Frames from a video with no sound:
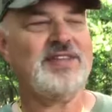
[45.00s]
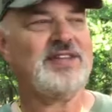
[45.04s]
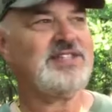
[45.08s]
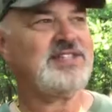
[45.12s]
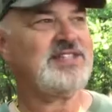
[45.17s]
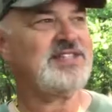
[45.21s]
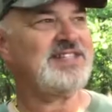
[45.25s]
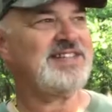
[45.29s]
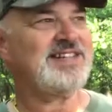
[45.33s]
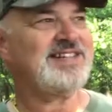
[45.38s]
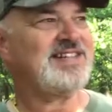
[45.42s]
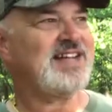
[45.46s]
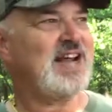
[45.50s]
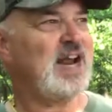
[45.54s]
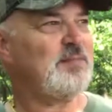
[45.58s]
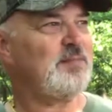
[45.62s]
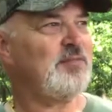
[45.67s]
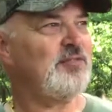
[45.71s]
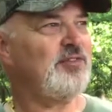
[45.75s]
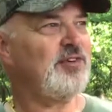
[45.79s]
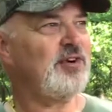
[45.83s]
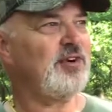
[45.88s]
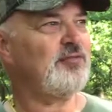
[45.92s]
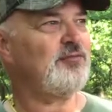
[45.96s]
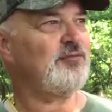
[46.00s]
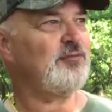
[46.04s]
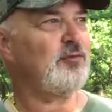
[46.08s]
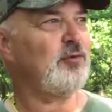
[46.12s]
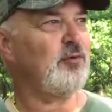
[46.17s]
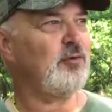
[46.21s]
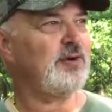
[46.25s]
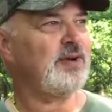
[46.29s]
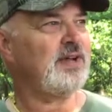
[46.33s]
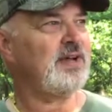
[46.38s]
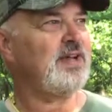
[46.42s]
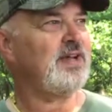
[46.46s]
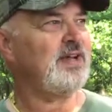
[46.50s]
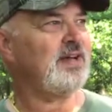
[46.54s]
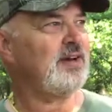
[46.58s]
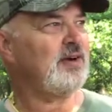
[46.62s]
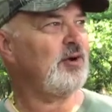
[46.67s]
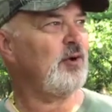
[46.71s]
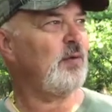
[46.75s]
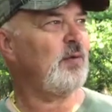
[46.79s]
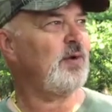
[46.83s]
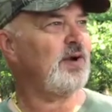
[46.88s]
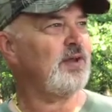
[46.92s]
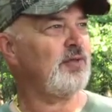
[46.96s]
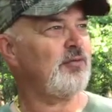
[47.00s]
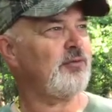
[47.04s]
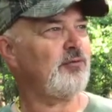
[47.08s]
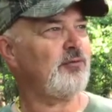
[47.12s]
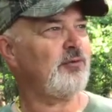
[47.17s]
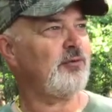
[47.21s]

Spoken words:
This is the time of year in Florida going